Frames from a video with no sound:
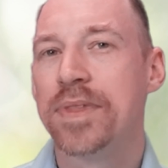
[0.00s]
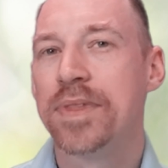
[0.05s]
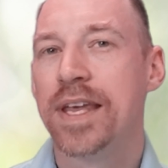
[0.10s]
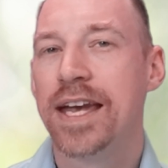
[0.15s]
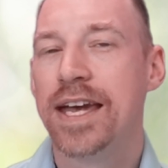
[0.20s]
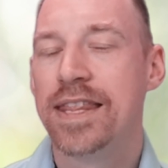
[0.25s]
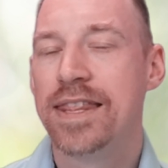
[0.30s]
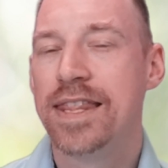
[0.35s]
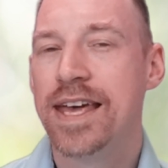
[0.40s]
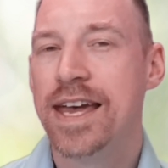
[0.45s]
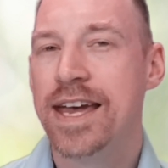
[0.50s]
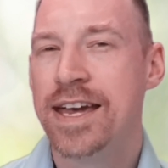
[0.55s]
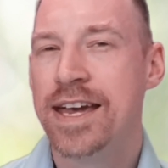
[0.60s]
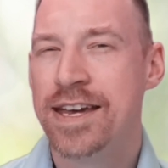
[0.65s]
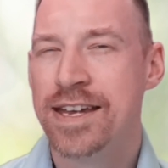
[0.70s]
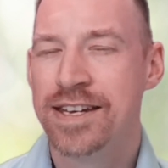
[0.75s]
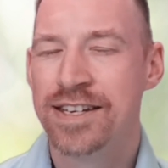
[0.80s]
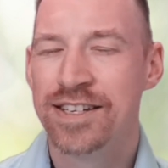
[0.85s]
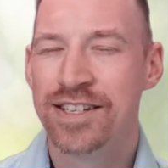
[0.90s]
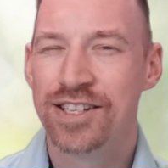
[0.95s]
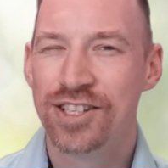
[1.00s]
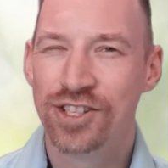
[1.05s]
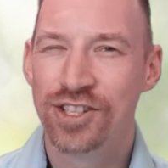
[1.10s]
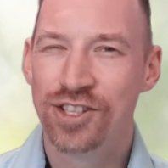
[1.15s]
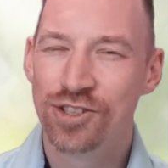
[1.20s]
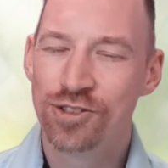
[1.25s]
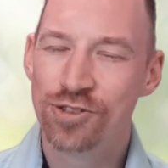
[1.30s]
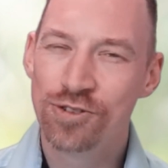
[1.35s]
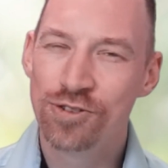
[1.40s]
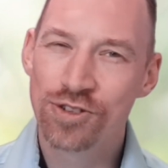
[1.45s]
And then
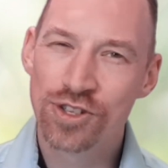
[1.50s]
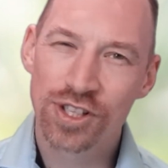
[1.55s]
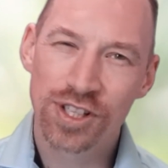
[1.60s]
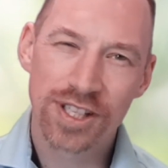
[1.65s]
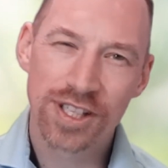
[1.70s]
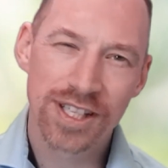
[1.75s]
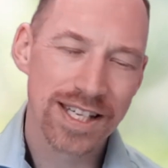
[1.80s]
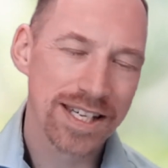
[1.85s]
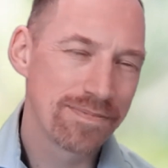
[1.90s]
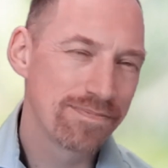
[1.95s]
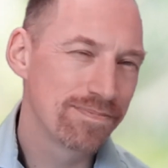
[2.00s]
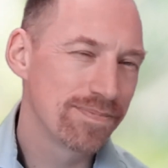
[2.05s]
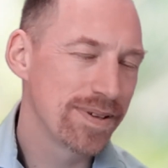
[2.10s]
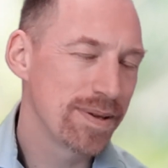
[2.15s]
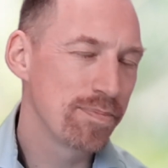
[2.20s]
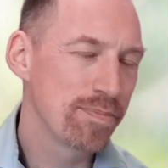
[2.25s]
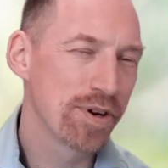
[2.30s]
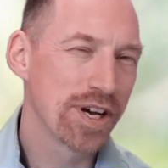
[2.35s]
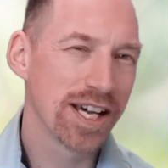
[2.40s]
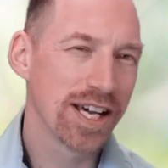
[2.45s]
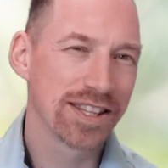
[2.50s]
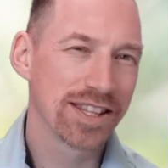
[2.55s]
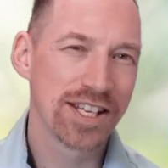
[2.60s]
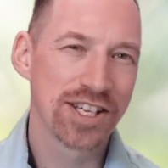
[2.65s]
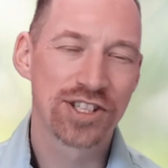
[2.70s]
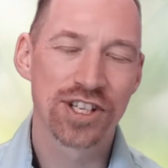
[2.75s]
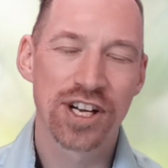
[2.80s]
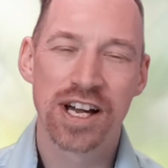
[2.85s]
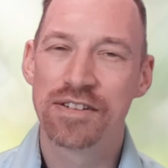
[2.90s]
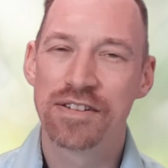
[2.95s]
usually people cut
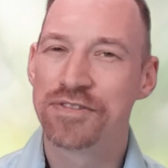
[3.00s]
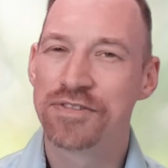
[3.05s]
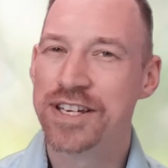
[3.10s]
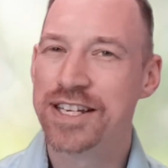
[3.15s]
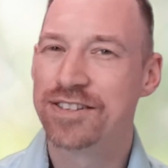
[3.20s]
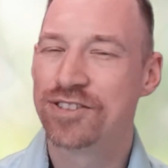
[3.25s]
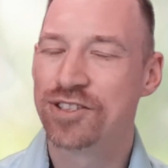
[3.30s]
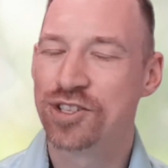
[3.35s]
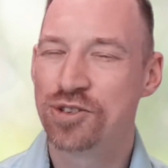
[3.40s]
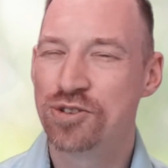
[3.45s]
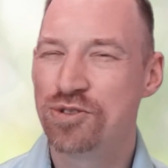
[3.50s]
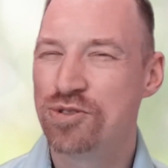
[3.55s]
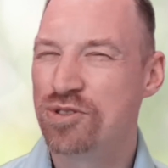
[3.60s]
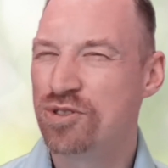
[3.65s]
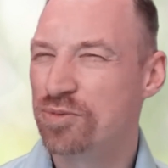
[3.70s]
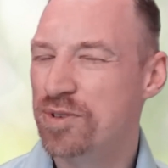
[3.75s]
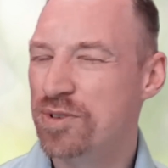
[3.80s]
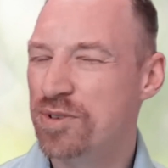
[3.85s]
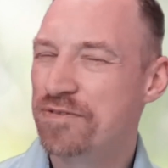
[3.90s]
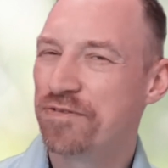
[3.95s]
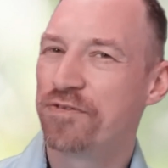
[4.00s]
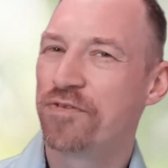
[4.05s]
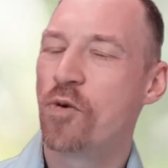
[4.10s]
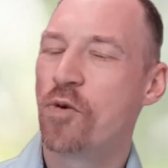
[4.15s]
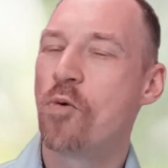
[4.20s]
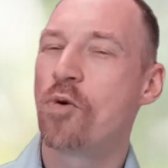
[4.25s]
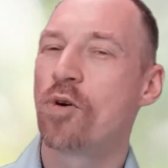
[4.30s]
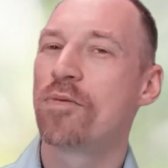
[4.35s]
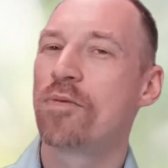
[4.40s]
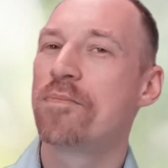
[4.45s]
this off at 2, 3,
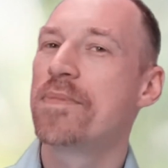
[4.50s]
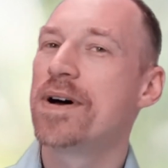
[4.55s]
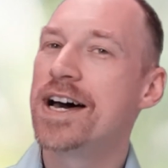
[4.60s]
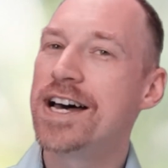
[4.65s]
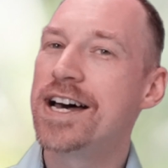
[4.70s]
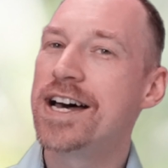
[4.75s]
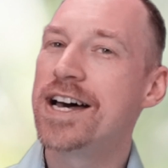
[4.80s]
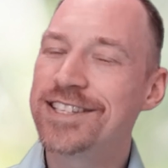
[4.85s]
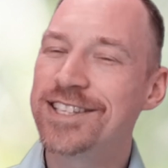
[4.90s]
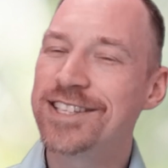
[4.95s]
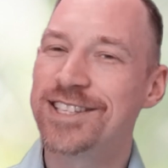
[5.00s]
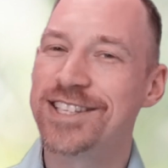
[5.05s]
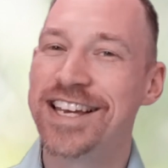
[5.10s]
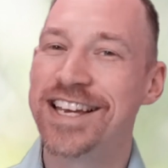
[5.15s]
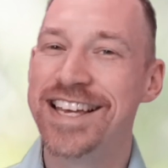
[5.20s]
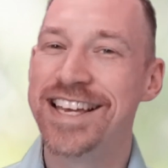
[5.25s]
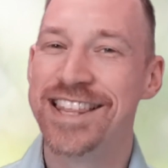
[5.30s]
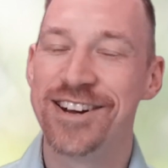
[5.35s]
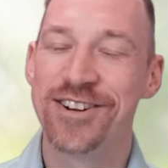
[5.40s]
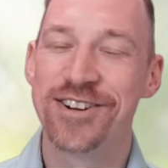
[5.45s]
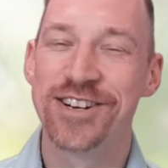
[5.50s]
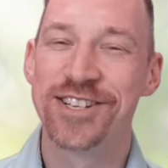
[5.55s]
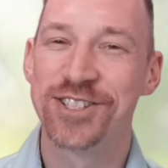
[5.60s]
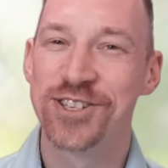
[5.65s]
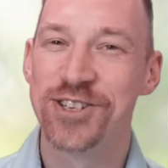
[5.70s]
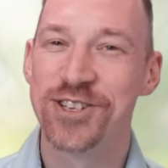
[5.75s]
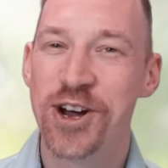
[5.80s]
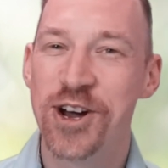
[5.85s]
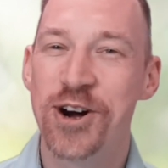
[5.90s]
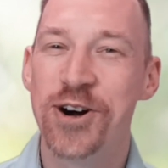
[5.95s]
4 months. There is
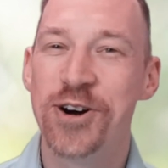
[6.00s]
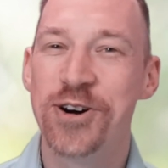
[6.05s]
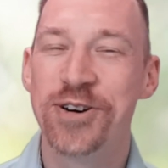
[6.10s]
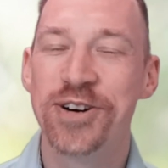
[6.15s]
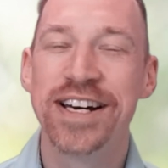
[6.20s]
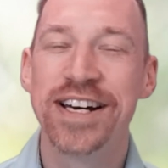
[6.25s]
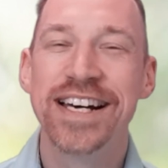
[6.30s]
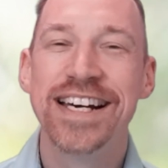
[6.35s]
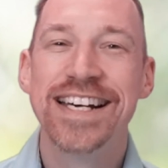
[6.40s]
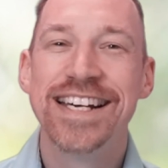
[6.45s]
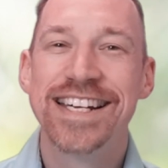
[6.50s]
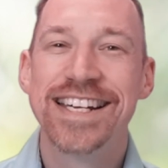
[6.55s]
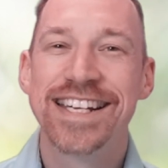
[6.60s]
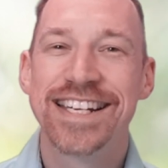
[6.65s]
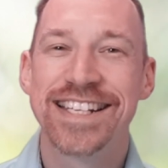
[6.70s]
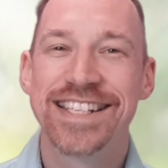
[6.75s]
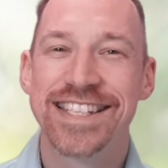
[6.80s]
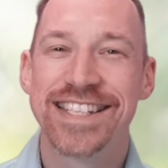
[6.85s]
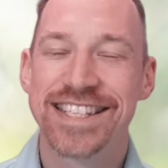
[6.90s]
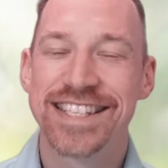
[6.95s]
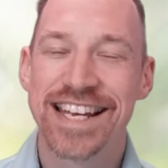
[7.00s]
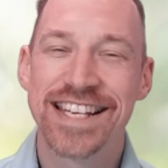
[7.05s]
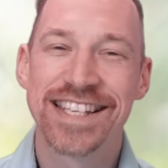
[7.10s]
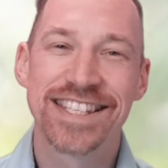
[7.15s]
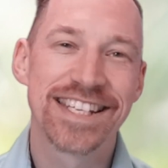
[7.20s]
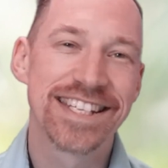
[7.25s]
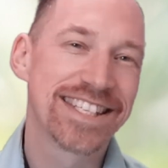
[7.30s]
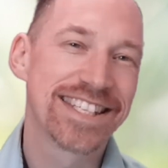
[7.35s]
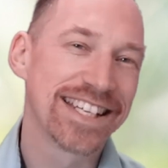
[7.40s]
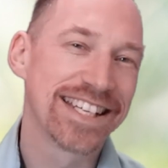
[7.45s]
no
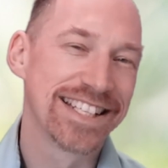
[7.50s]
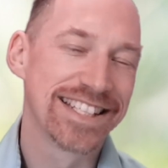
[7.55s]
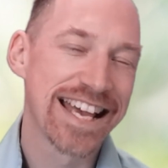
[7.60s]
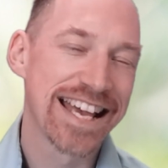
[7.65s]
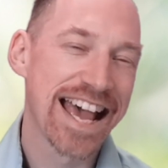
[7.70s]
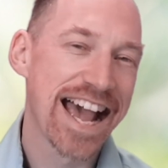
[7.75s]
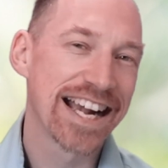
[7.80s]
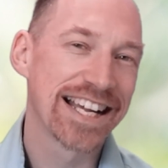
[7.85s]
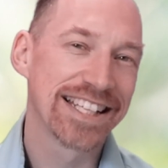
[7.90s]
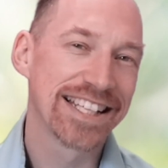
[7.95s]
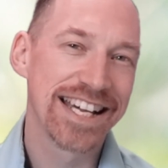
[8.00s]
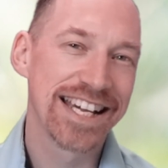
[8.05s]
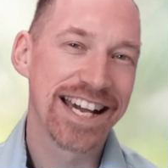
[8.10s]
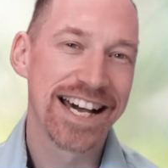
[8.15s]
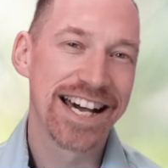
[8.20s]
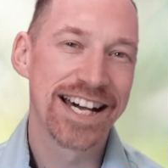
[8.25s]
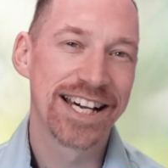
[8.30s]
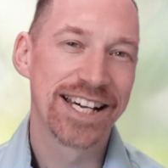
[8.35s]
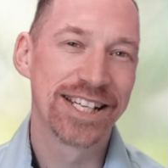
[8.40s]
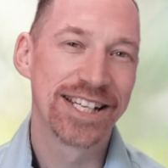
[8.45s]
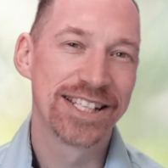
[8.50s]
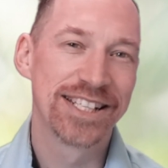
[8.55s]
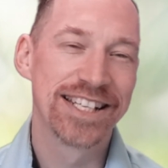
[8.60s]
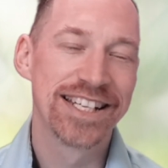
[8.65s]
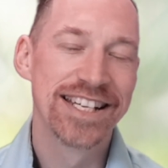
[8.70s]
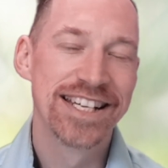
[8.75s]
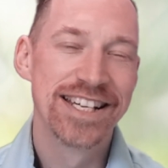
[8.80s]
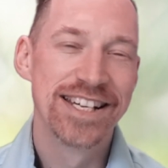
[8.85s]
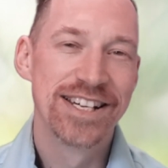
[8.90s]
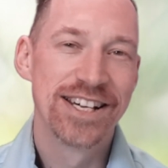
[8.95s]
consensus exactly
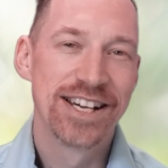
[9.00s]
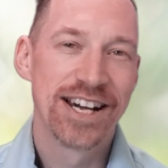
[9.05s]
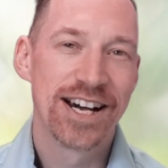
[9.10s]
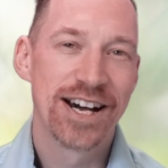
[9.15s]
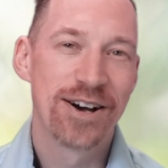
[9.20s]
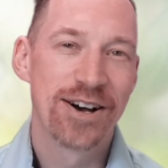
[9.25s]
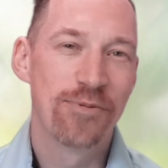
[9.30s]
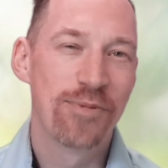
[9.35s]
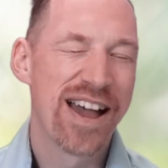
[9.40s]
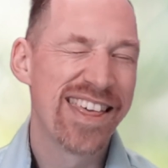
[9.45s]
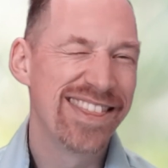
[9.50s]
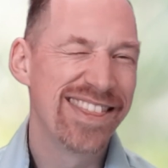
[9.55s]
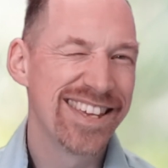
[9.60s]
on when